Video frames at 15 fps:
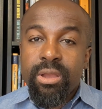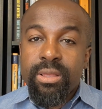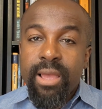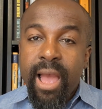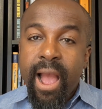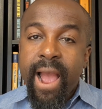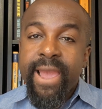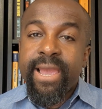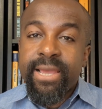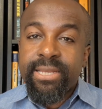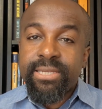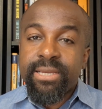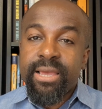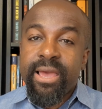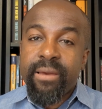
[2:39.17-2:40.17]

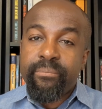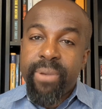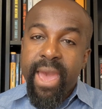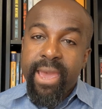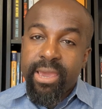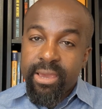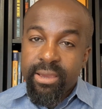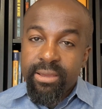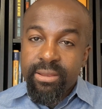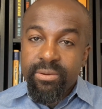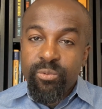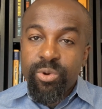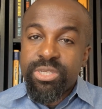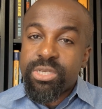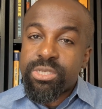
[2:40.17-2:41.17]
hired a bank,
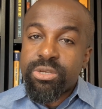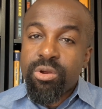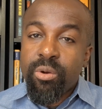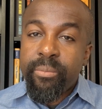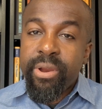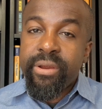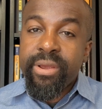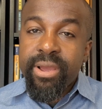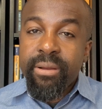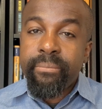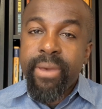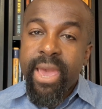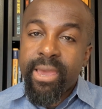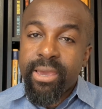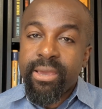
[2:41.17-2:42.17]
which is Comerica
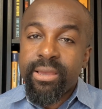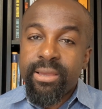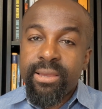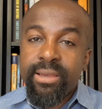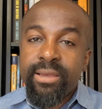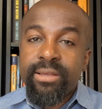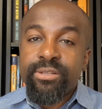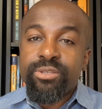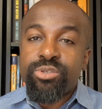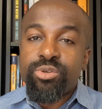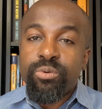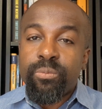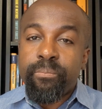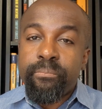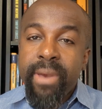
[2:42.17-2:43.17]
Bank,
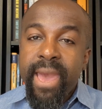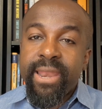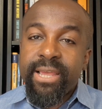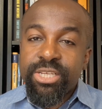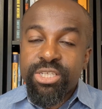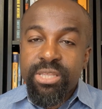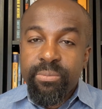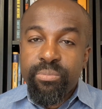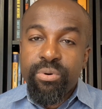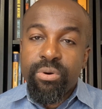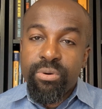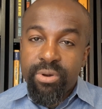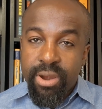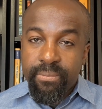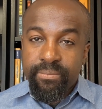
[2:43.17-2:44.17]
to manage the
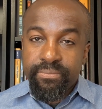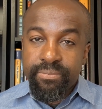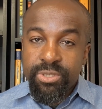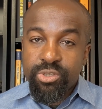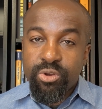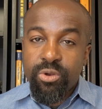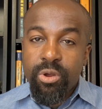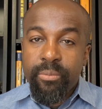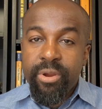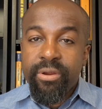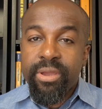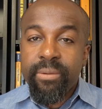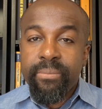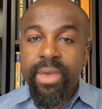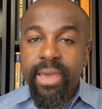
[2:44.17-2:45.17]
program. So
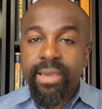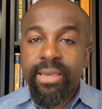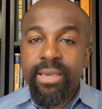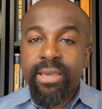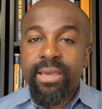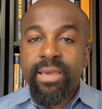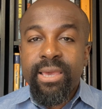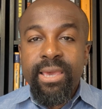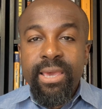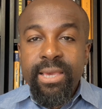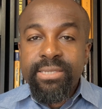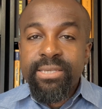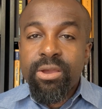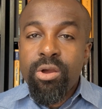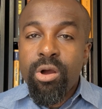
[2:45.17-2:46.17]
Comerica Bank
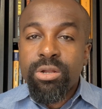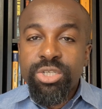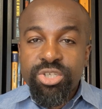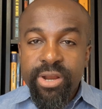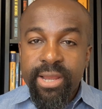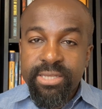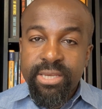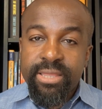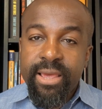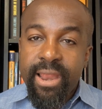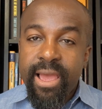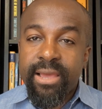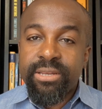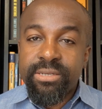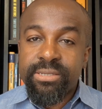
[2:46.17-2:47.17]
is a contractor that
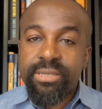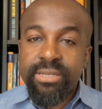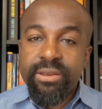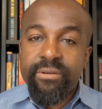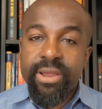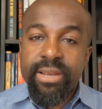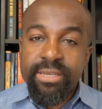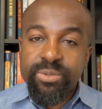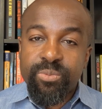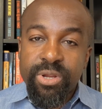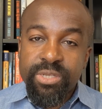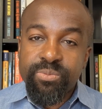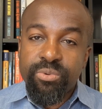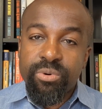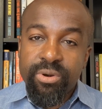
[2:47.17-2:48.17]
handles the Direct
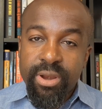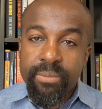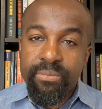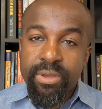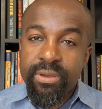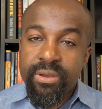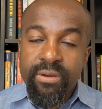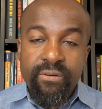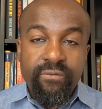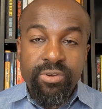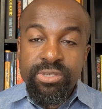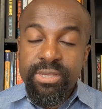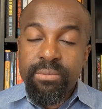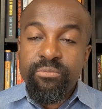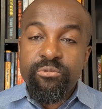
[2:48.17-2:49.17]
Express program. For
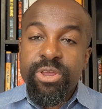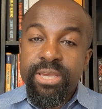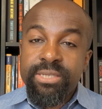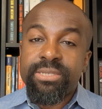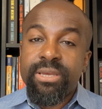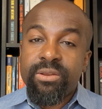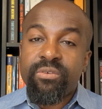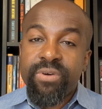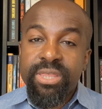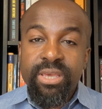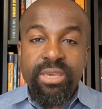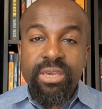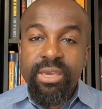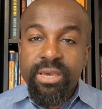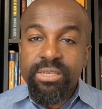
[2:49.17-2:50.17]
some reason, over the
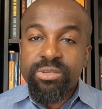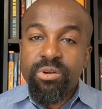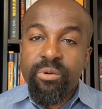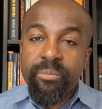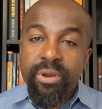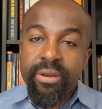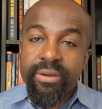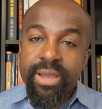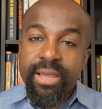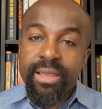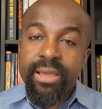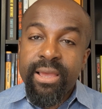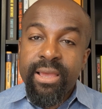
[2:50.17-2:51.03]
years, Comerica